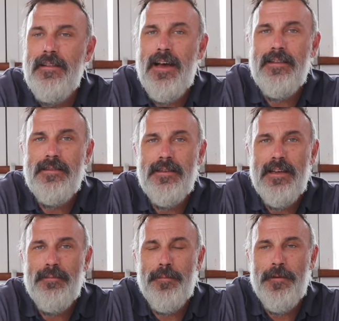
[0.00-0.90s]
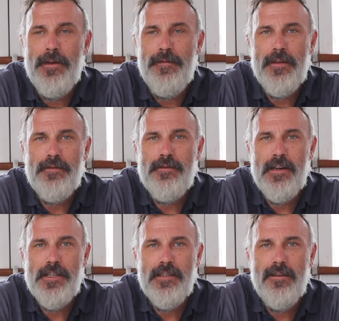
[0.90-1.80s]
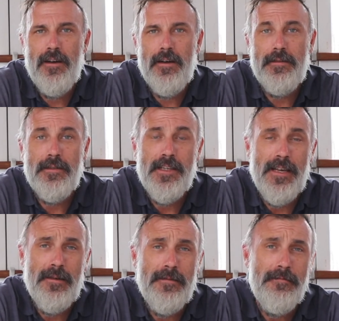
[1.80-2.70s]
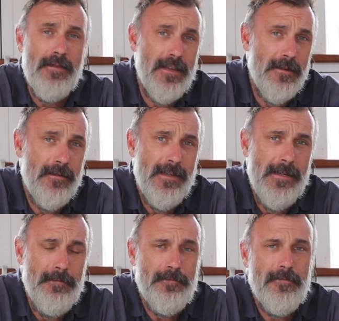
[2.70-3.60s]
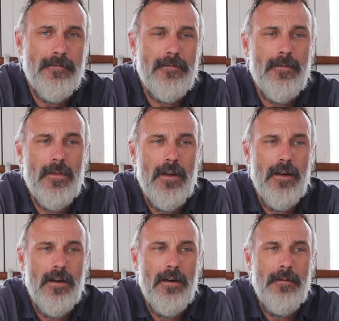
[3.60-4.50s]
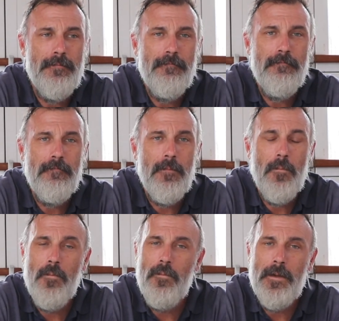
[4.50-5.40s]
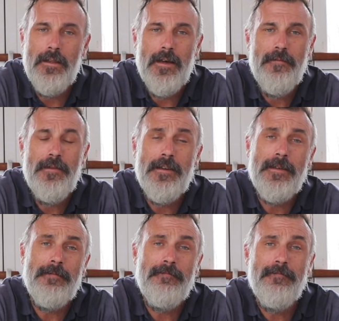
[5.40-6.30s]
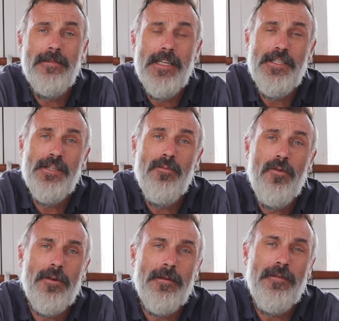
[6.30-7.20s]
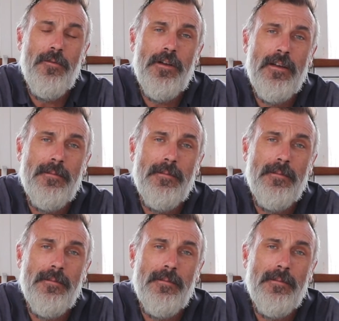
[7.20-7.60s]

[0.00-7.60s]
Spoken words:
that's a brief introduction on sail theory. We'd love to teach you more. If you want to come